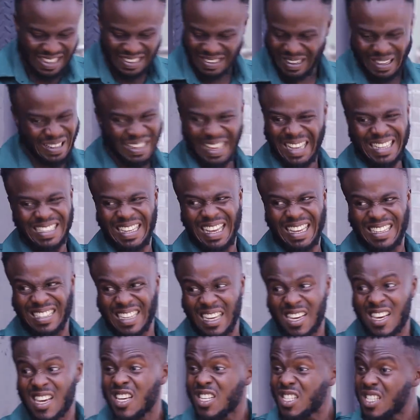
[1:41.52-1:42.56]
You no get sense.
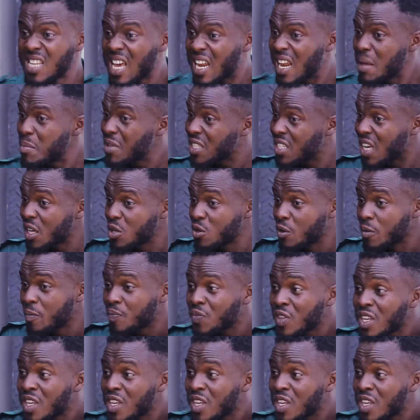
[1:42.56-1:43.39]
See, let me tell you.